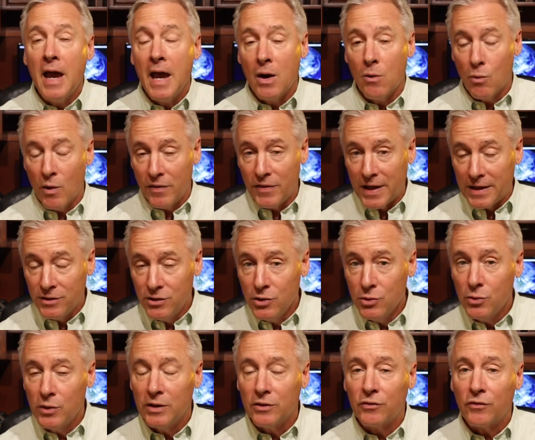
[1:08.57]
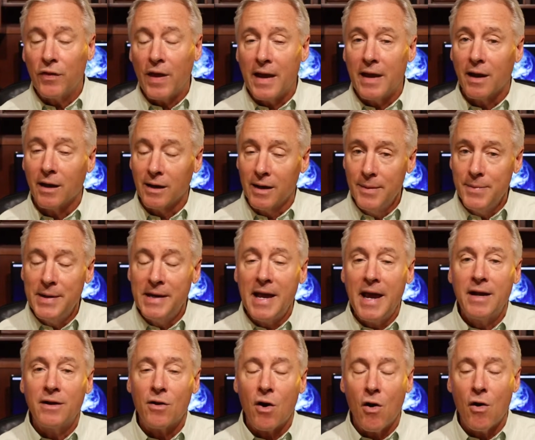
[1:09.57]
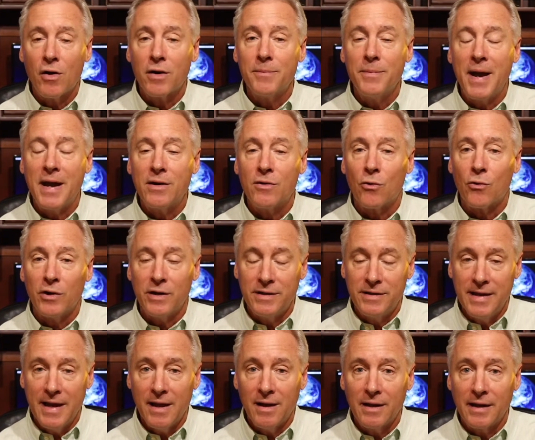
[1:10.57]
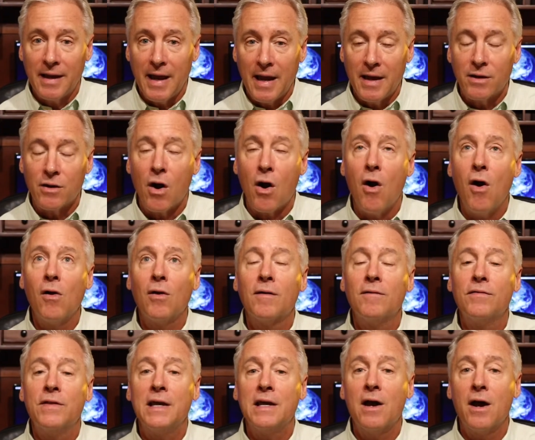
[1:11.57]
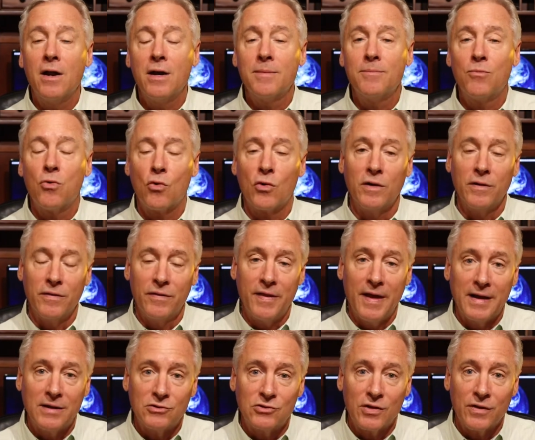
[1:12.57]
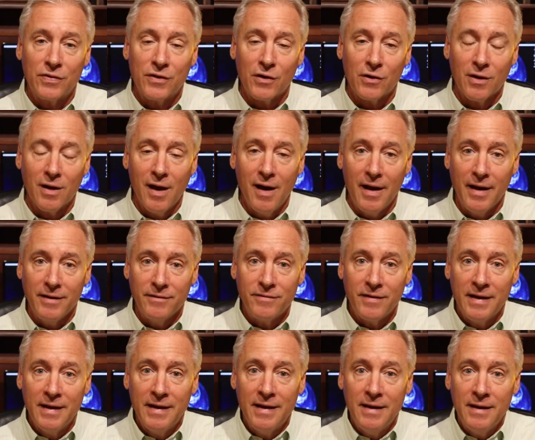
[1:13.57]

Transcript: And what they do is they eliminate, automate, or delegate all of the unimportant things in their life.